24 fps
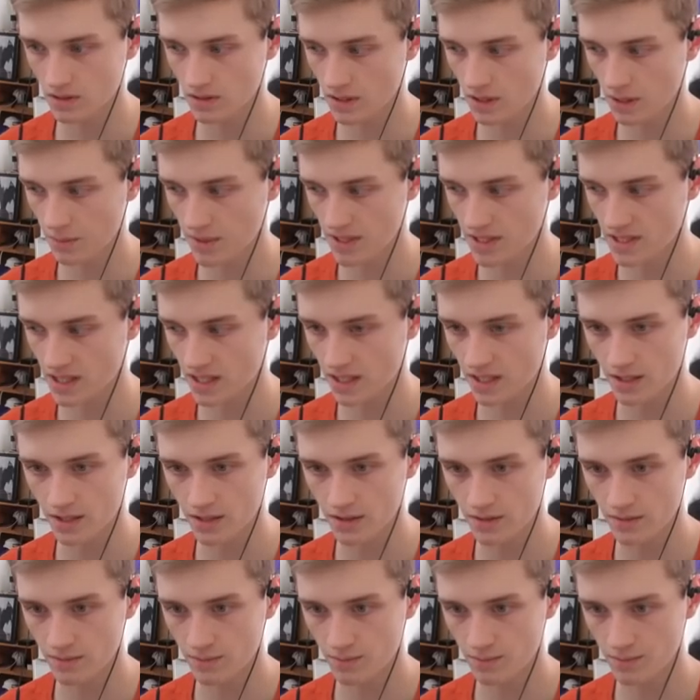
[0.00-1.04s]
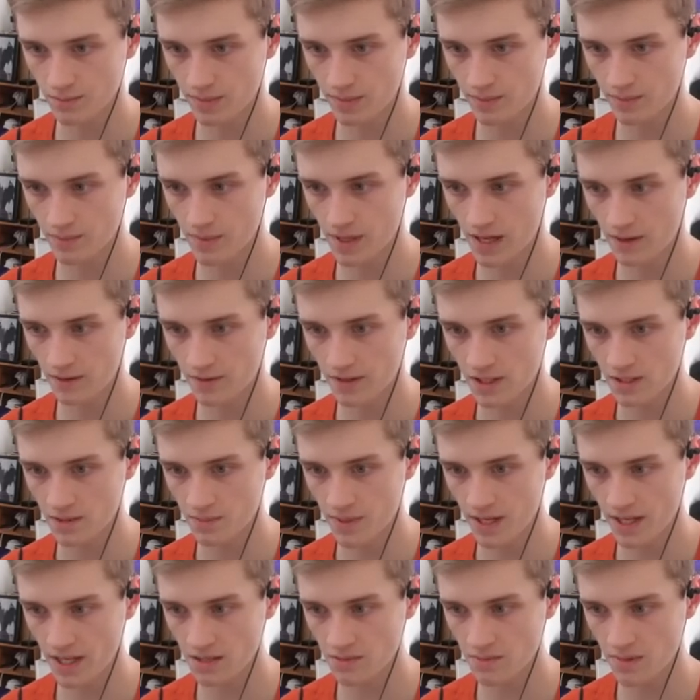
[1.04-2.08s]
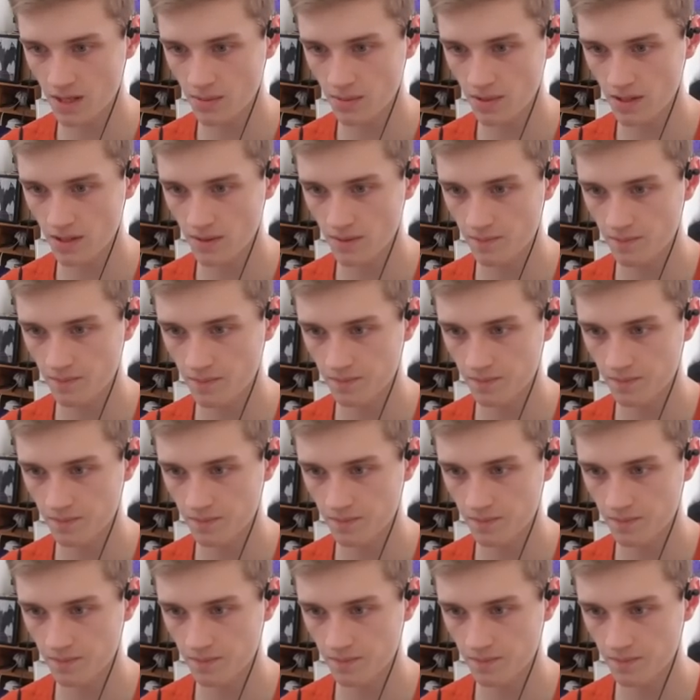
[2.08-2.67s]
That means I can have this pace maybe.